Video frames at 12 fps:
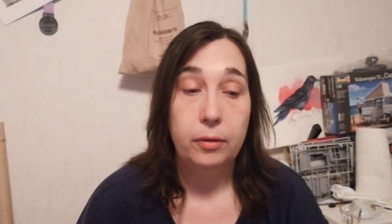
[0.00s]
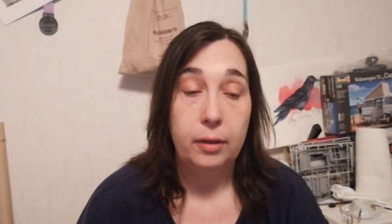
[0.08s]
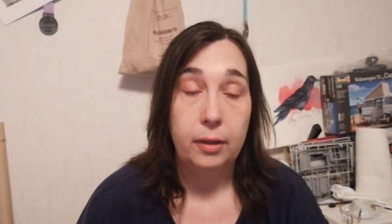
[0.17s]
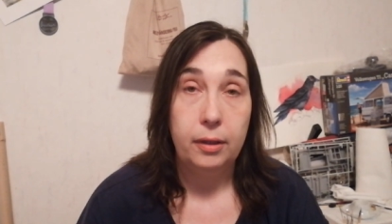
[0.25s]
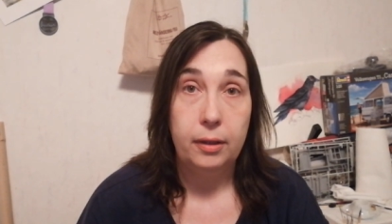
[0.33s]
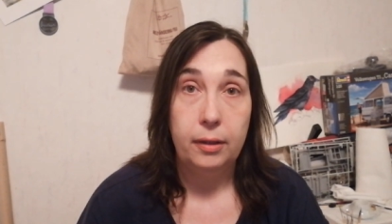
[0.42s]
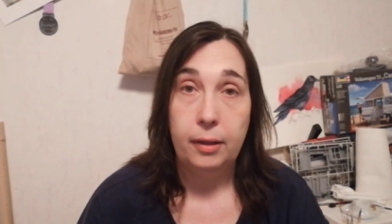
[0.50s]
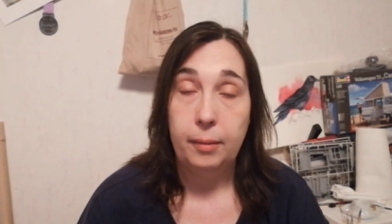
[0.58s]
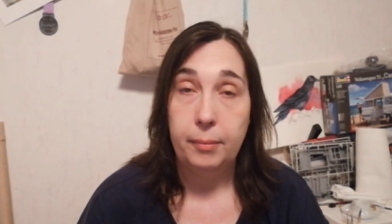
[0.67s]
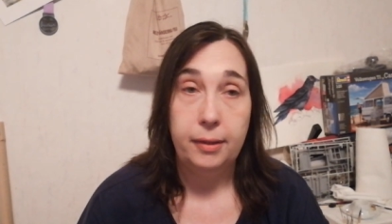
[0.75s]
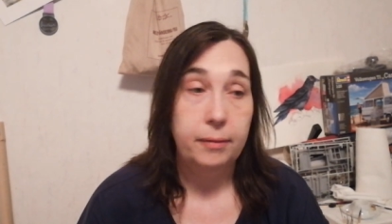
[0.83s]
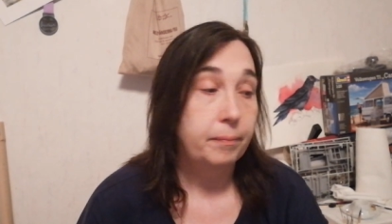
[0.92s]
I
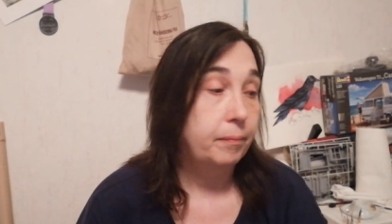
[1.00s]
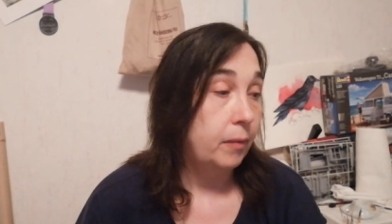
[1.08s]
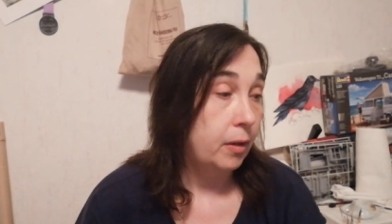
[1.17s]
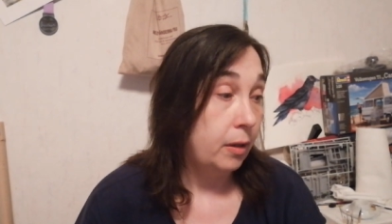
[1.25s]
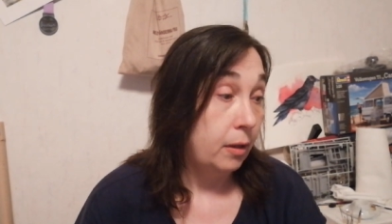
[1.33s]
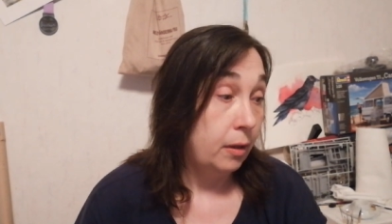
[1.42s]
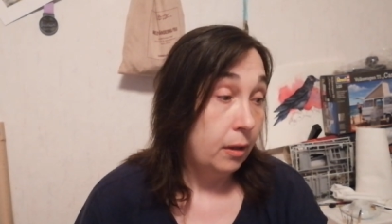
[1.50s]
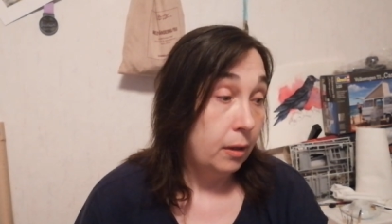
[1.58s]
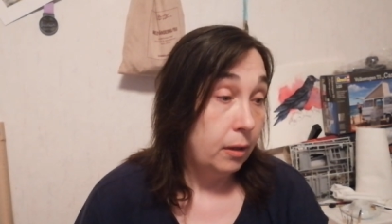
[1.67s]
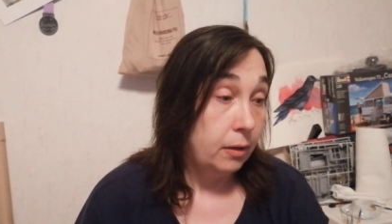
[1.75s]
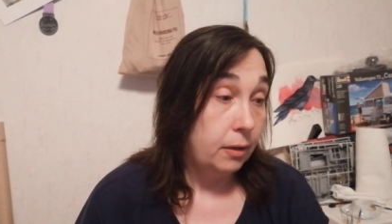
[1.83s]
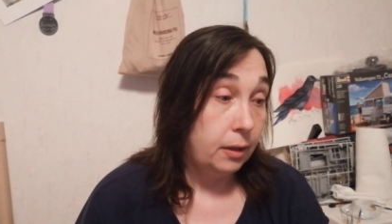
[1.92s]
mean,
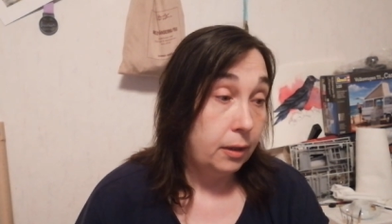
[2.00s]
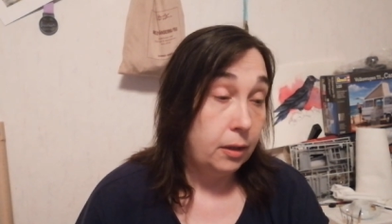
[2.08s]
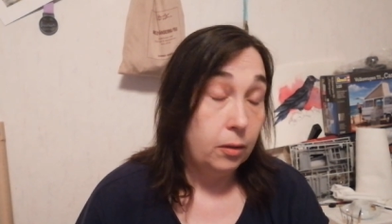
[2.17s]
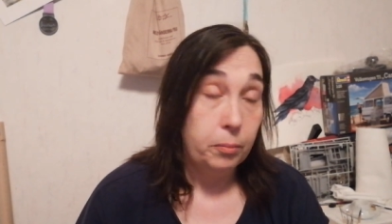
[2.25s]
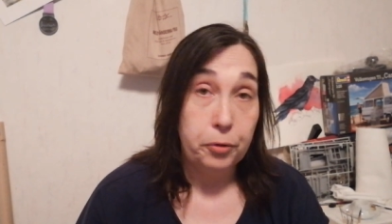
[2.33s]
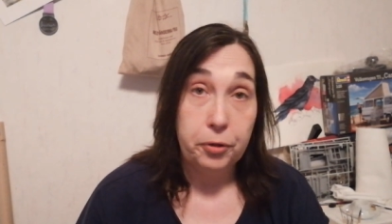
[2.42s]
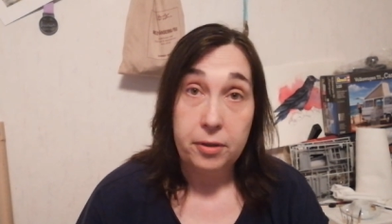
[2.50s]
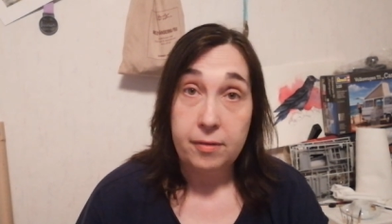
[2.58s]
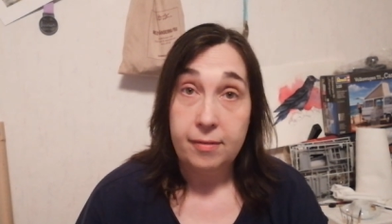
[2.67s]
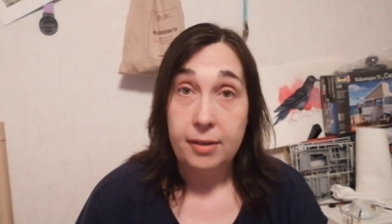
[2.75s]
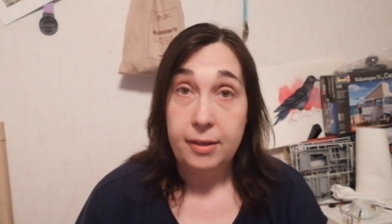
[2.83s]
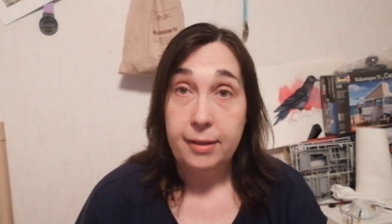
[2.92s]
the
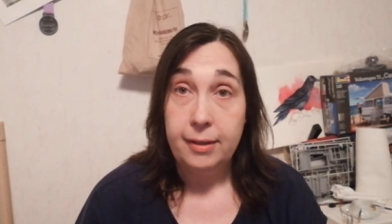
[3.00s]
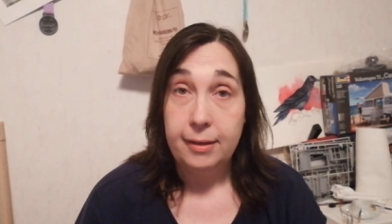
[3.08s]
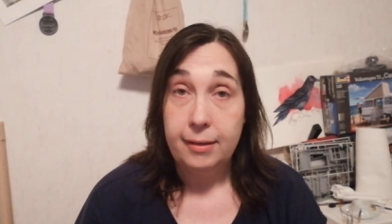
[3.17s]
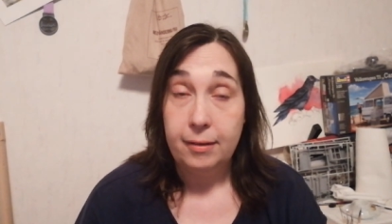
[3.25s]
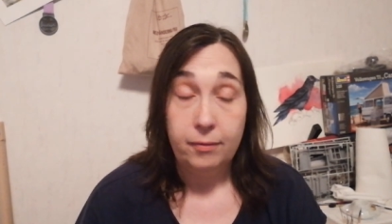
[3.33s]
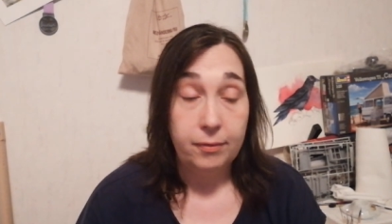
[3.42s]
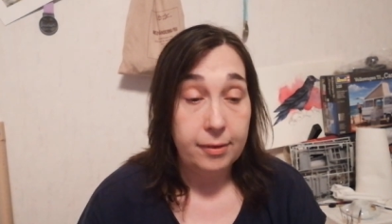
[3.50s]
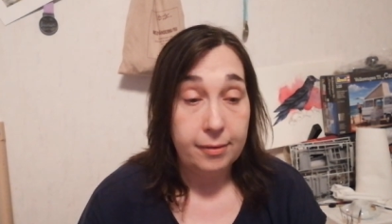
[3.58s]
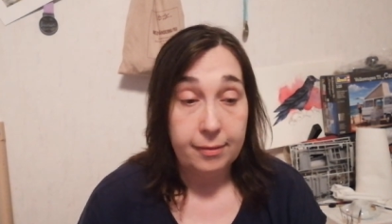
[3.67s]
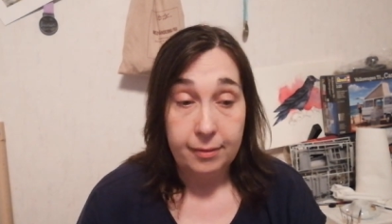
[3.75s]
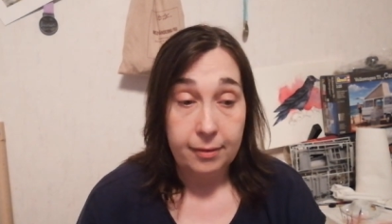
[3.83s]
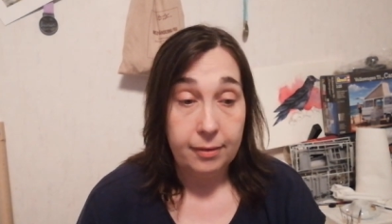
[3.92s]
emergency of
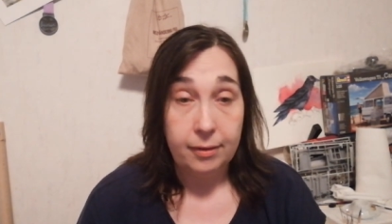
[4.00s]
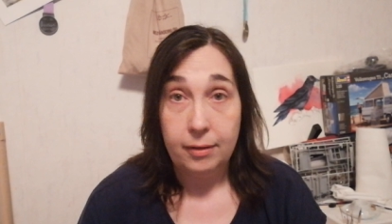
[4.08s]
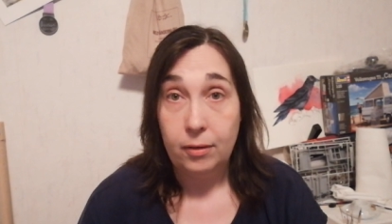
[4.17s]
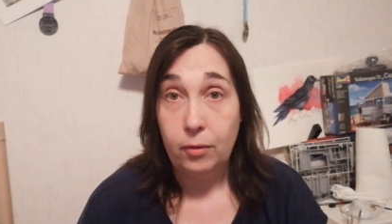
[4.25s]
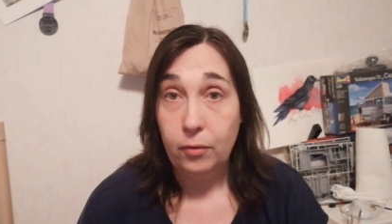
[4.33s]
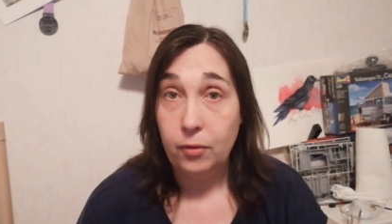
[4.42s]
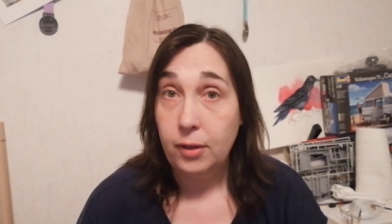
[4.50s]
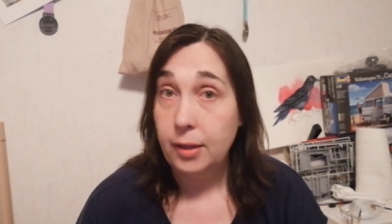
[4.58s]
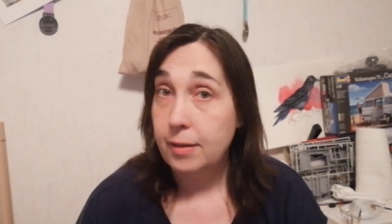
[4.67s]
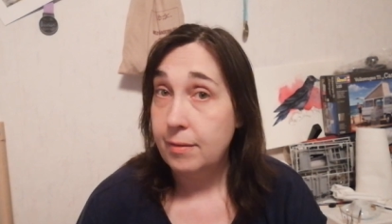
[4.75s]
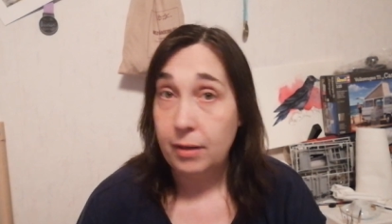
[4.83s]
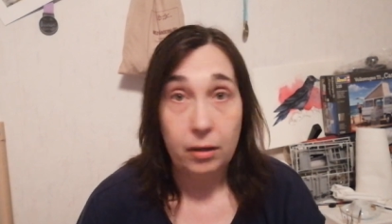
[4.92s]
this whole
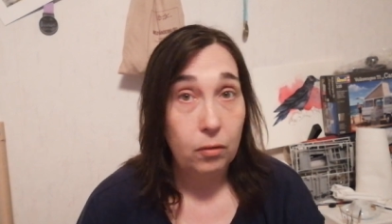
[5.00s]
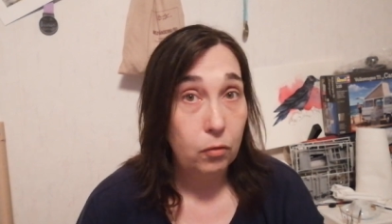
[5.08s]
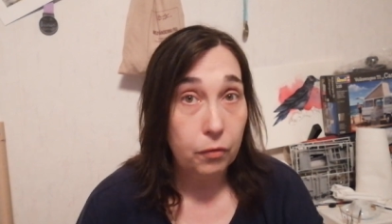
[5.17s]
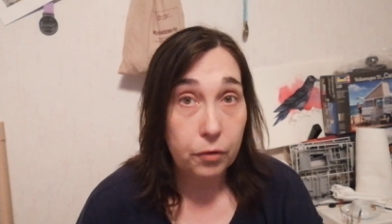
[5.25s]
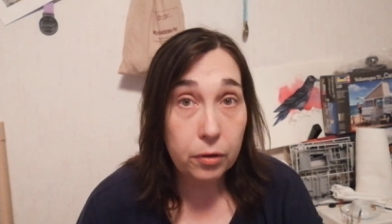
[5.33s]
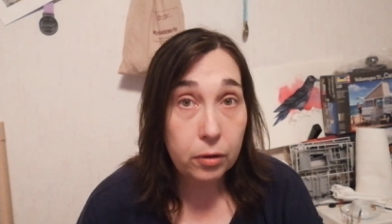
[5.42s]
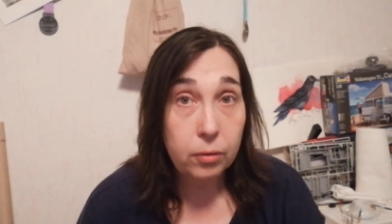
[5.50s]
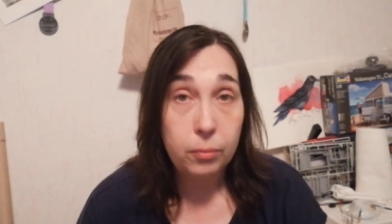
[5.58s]
thing is not over.